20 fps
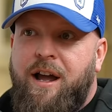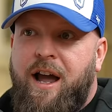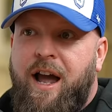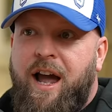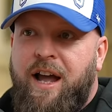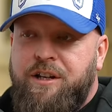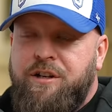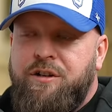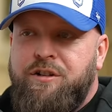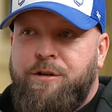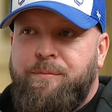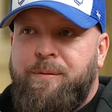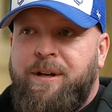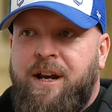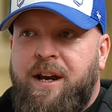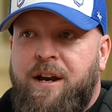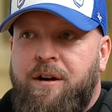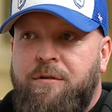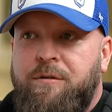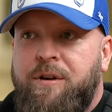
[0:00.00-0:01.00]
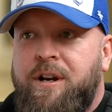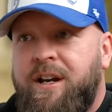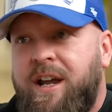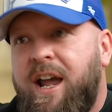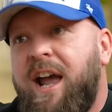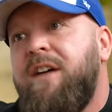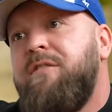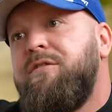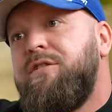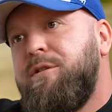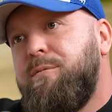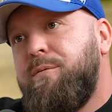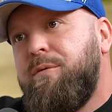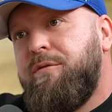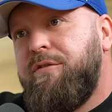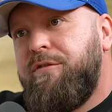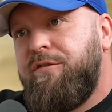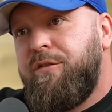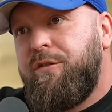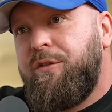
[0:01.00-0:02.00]
And you should be held accountable
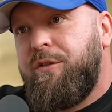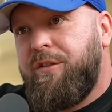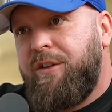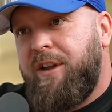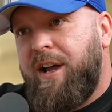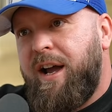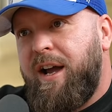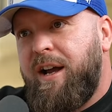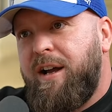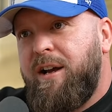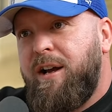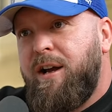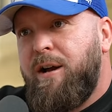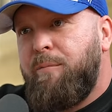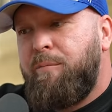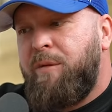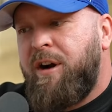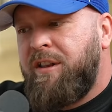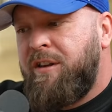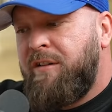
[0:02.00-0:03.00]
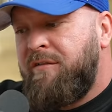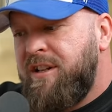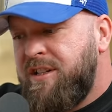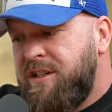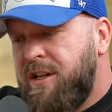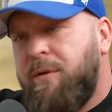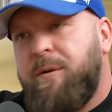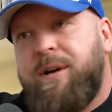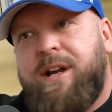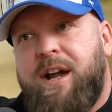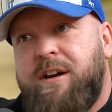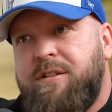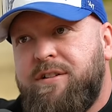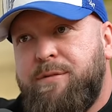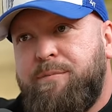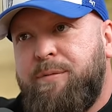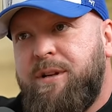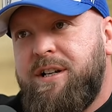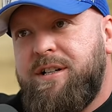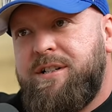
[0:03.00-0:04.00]
for that. But there is no
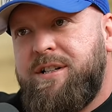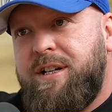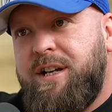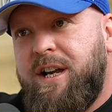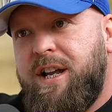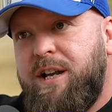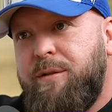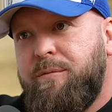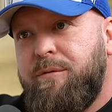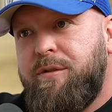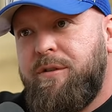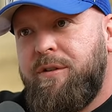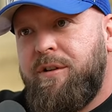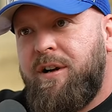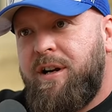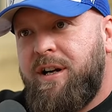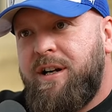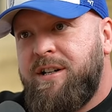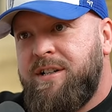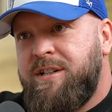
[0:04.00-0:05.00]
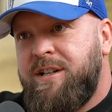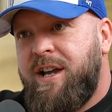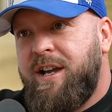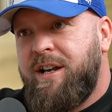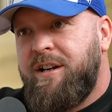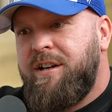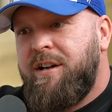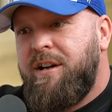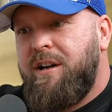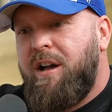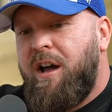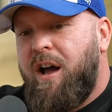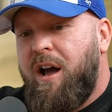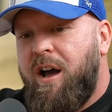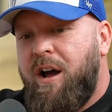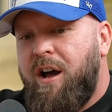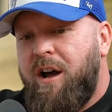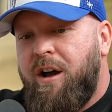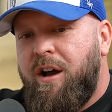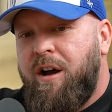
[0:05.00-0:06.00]
accountability anymore. Like I said,
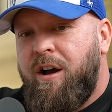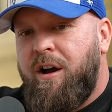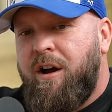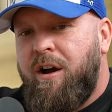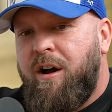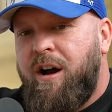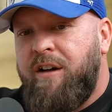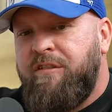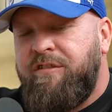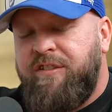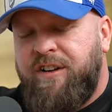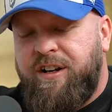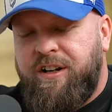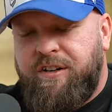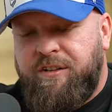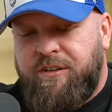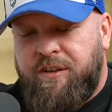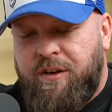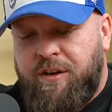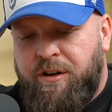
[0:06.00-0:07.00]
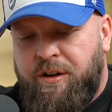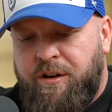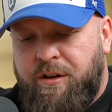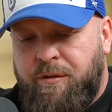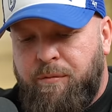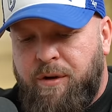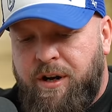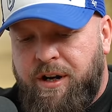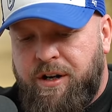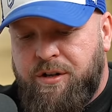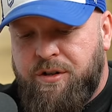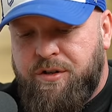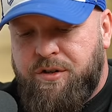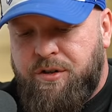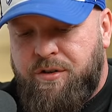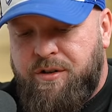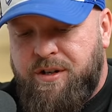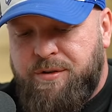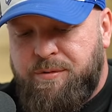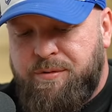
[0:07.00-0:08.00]
I think the one of the
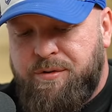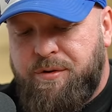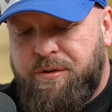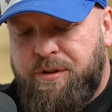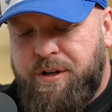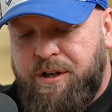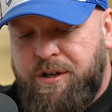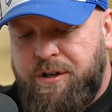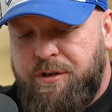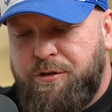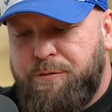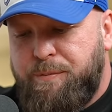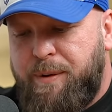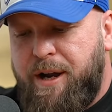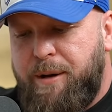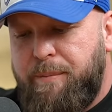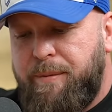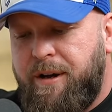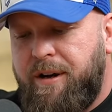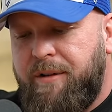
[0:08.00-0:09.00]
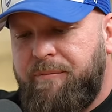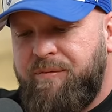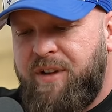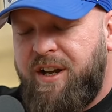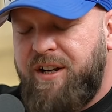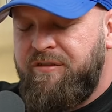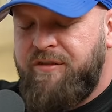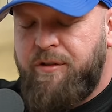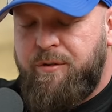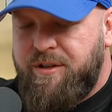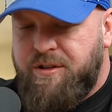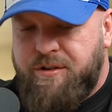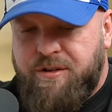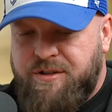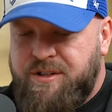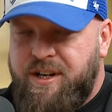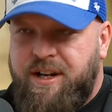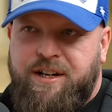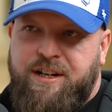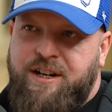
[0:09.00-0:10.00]
stories we saw in the newspaper, and you've always got
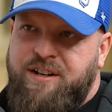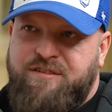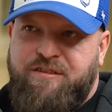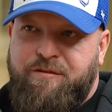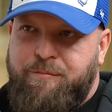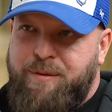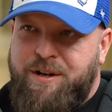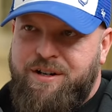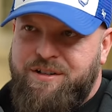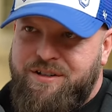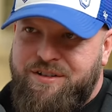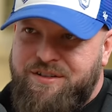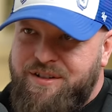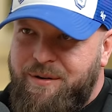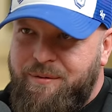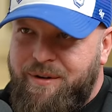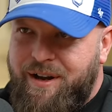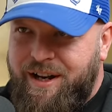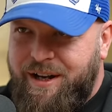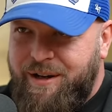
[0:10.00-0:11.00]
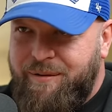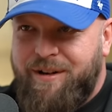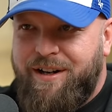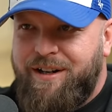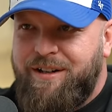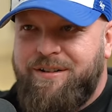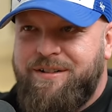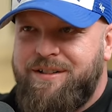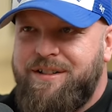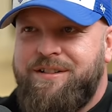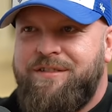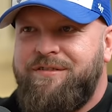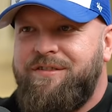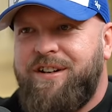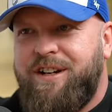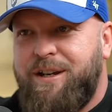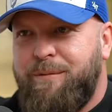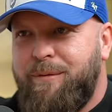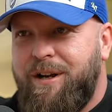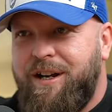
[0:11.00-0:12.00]
to take these with a pinch of salt anyway, because it's the
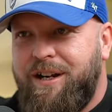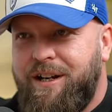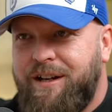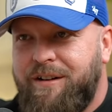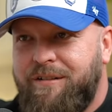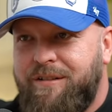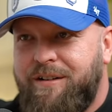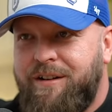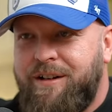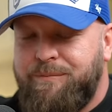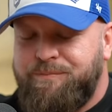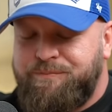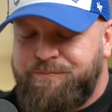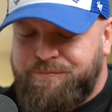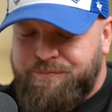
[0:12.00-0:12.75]
fucking media, right?